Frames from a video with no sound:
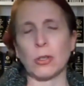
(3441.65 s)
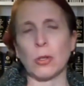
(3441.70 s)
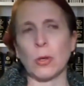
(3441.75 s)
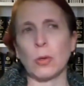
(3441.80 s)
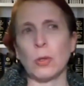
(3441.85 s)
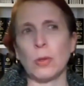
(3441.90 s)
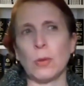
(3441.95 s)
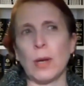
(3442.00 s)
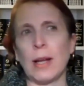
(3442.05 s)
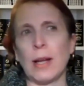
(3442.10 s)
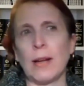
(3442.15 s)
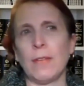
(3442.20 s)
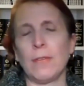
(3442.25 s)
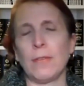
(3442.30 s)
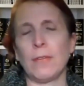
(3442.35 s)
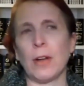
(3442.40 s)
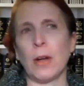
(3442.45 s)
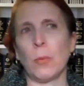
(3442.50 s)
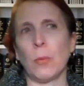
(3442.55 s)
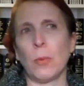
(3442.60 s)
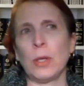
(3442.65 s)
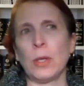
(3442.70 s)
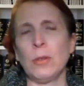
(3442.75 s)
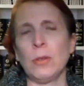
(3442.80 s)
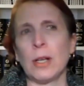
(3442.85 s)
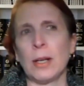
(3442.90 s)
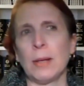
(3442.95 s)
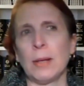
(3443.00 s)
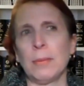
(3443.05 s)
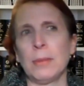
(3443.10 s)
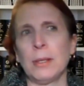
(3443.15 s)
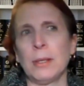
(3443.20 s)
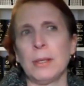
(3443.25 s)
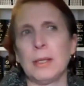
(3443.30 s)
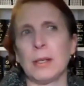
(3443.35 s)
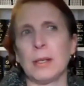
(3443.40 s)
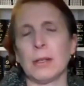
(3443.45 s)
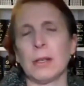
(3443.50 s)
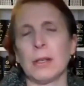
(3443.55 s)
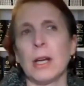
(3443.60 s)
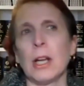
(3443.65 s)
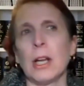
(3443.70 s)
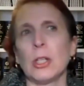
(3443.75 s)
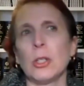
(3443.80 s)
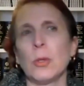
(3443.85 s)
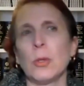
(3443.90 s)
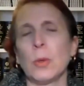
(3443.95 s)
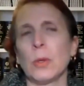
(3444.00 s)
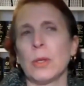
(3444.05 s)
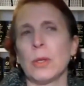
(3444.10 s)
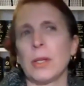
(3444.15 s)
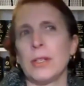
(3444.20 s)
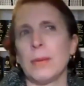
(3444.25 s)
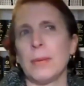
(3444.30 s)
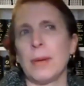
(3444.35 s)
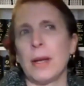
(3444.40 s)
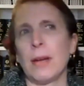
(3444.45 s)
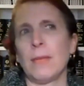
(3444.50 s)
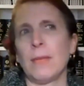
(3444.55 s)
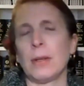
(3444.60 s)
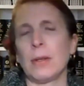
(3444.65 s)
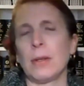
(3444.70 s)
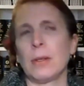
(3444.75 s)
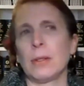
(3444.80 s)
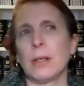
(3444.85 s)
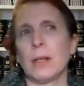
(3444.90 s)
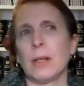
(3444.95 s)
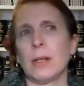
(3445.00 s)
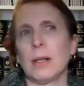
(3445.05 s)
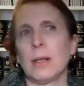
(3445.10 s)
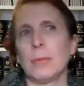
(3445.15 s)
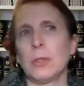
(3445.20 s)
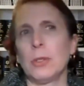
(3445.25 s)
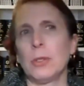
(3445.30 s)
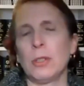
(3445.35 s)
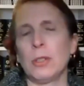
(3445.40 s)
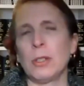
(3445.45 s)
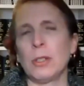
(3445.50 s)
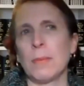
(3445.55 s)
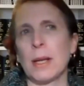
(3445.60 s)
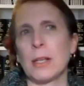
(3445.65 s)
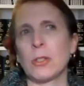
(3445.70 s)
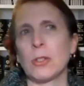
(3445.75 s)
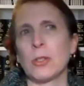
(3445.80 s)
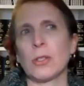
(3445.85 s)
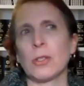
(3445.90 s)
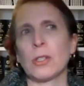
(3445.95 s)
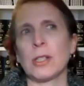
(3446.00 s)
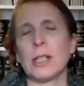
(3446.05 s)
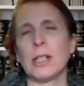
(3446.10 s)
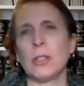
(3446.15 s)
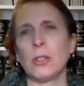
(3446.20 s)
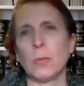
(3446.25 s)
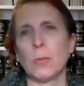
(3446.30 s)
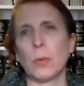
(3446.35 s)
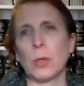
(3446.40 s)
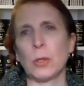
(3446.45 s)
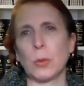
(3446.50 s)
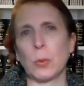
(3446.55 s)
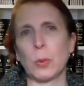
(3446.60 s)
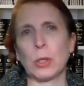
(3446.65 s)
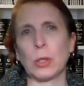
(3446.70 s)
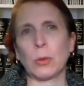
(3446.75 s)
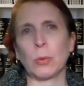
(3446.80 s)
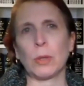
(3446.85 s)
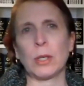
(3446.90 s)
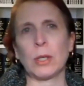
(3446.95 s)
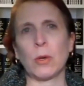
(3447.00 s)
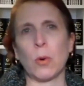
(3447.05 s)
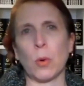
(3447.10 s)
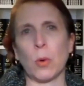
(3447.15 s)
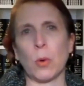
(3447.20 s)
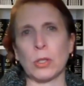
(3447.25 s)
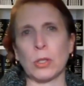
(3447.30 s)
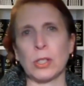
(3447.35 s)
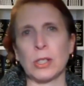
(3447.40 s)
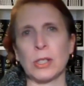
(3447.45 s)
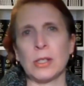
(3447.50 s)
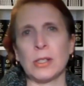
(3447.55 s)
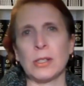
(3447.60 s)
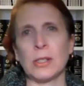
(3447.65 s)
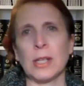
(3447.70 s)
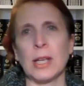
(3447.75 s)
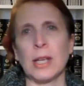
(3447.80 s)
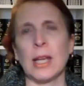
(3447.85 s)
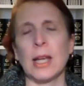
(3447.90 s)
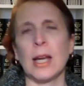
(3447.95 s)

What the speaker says: So you have, when you come here, you will end up having two semesters, each of which with three courses.